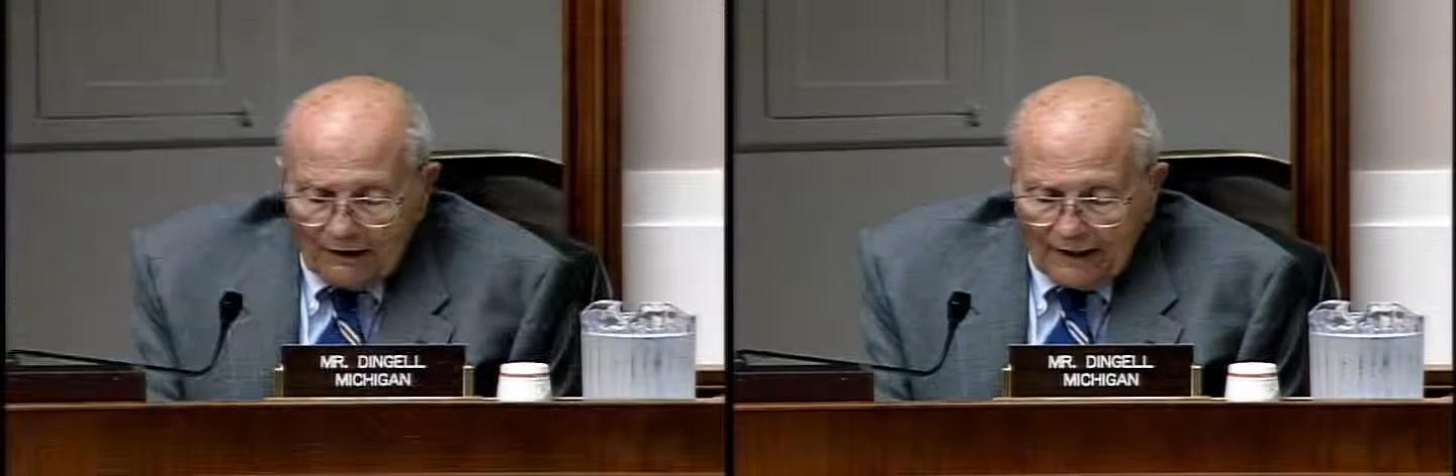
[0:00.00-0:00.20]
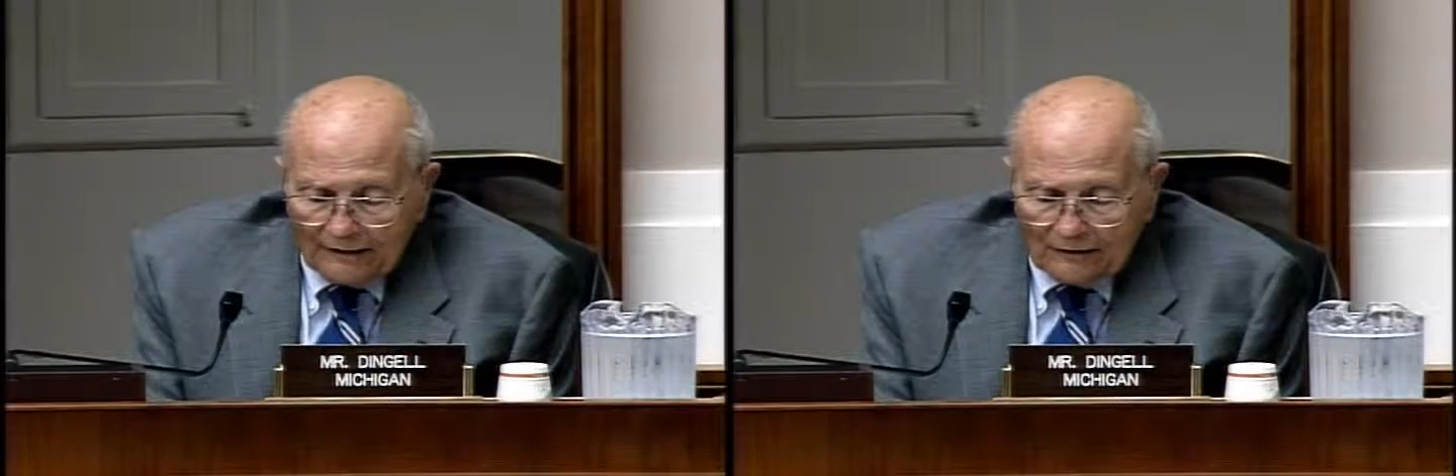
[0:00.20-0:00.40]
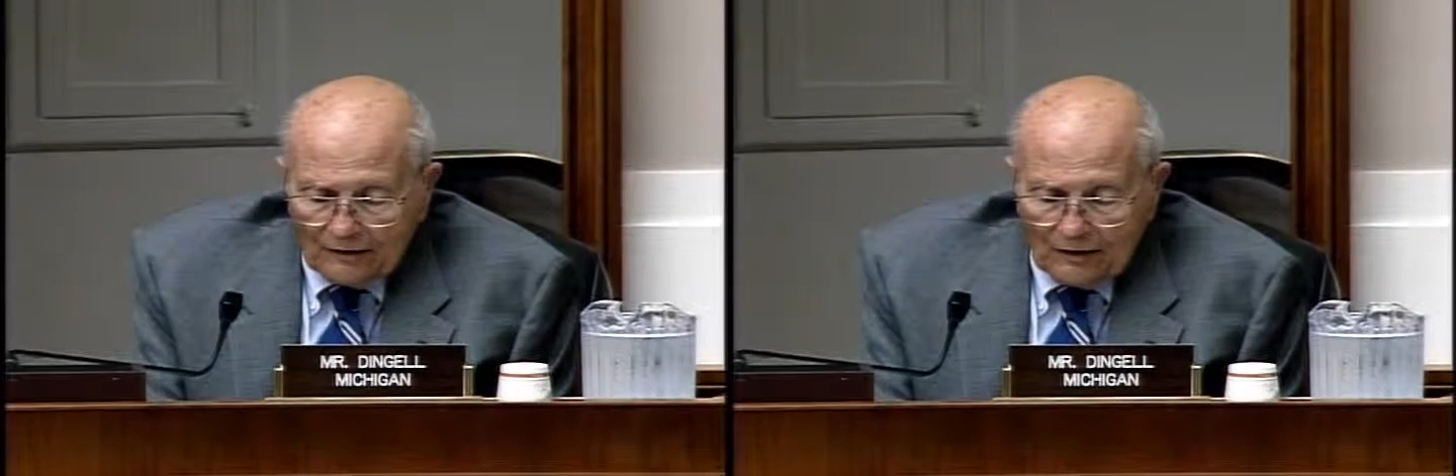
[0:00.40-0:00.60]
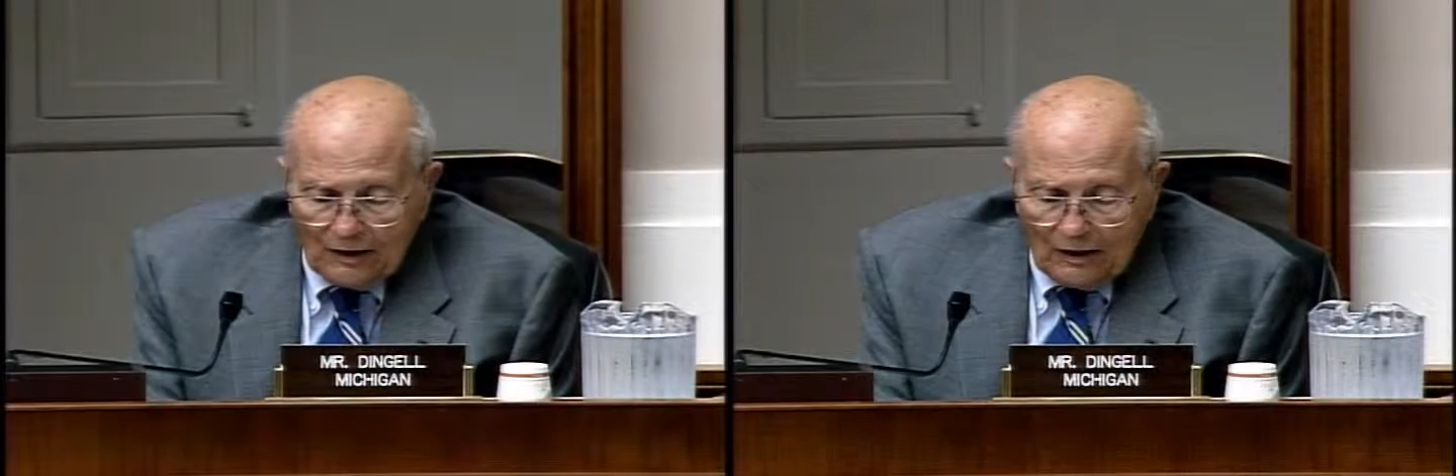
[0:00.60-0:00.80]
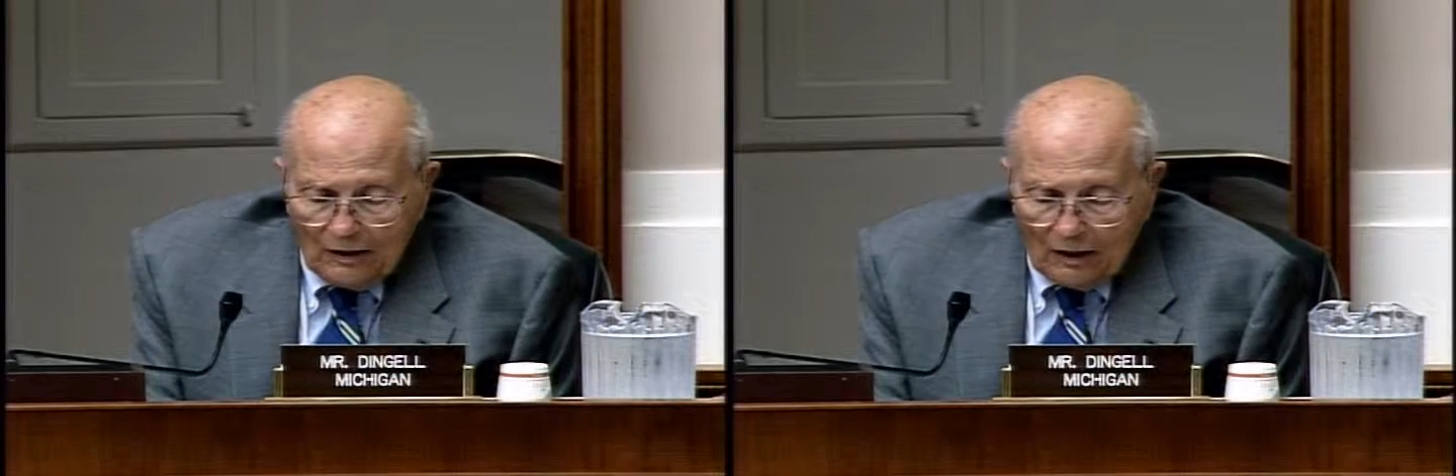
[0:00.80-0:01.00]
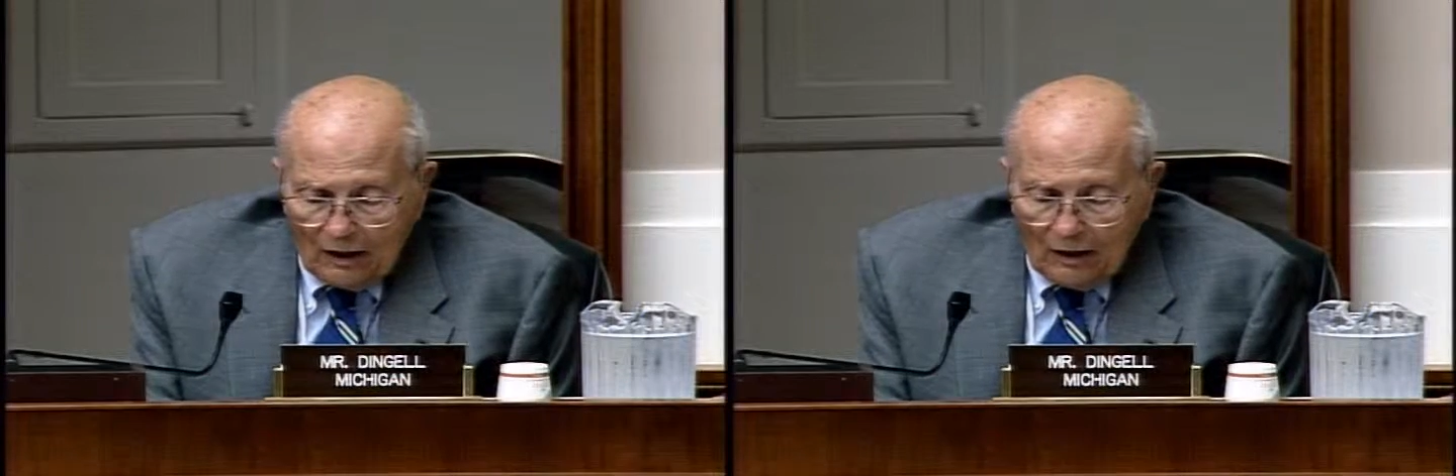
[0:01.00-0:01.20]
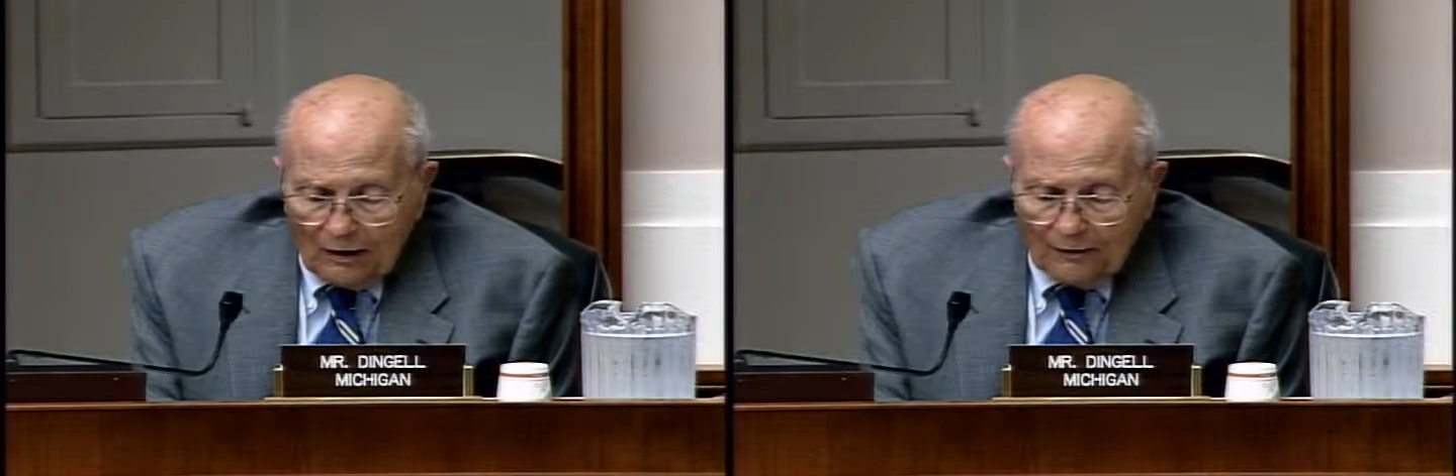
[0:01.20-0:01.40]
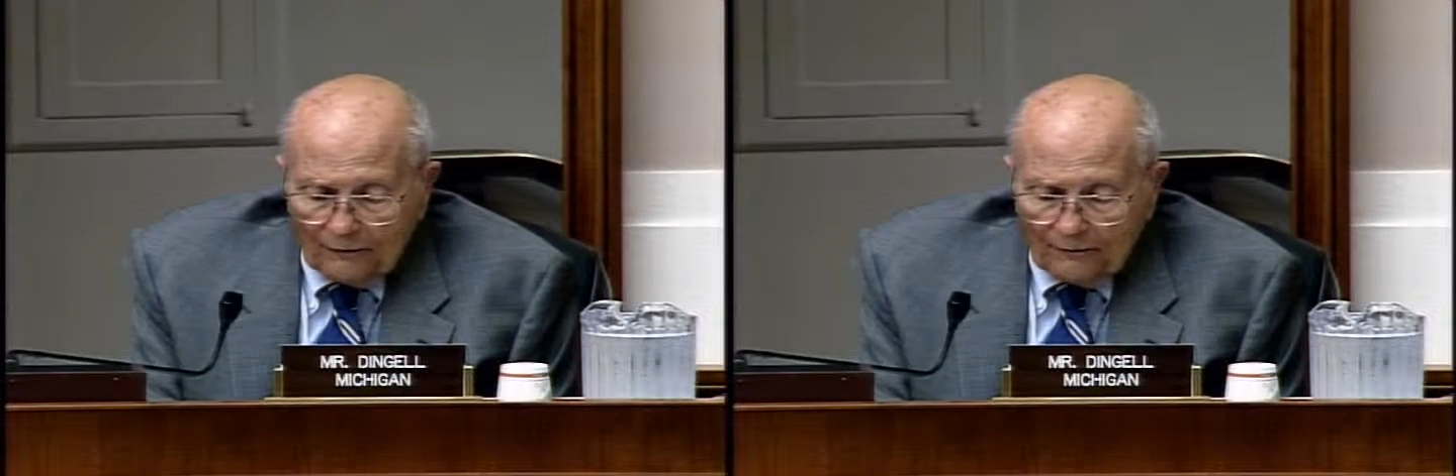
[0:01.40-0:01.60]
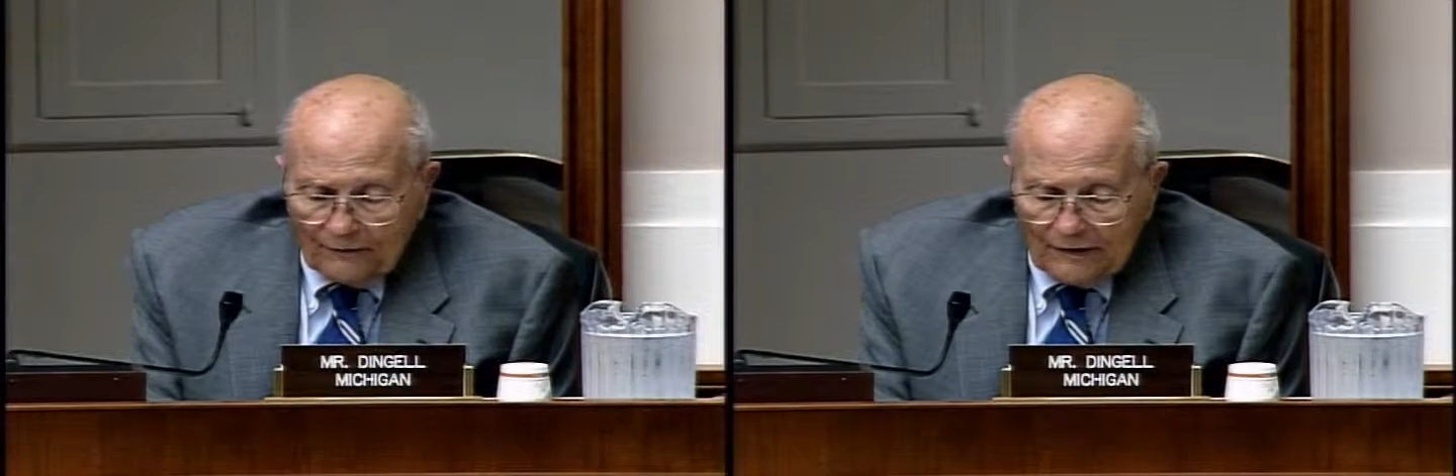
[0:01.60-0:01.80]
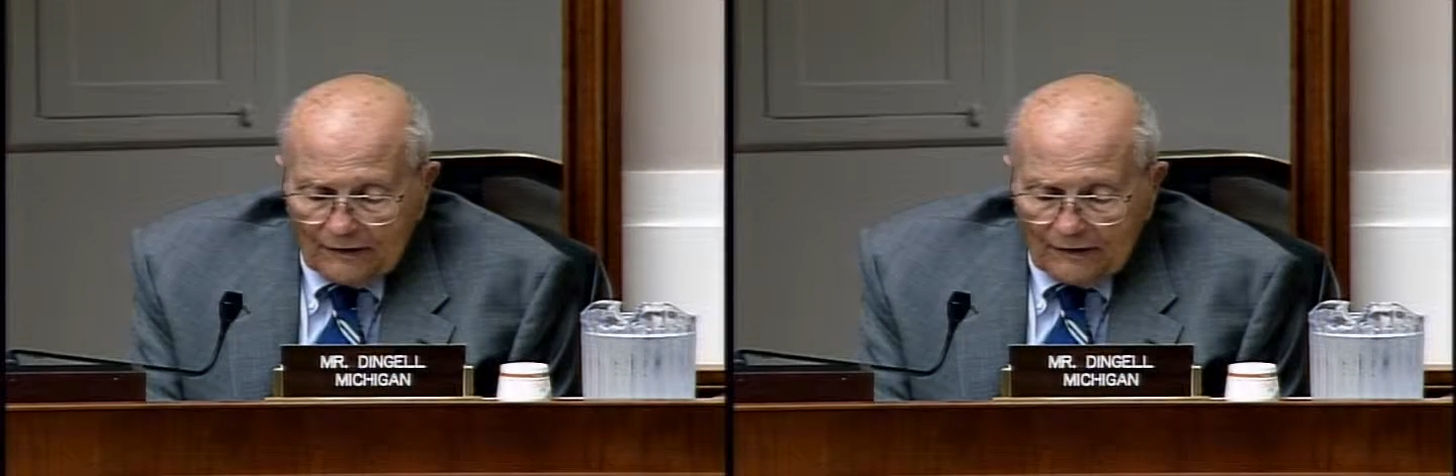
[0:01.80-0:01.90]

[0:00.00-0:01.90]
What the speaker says: Act, the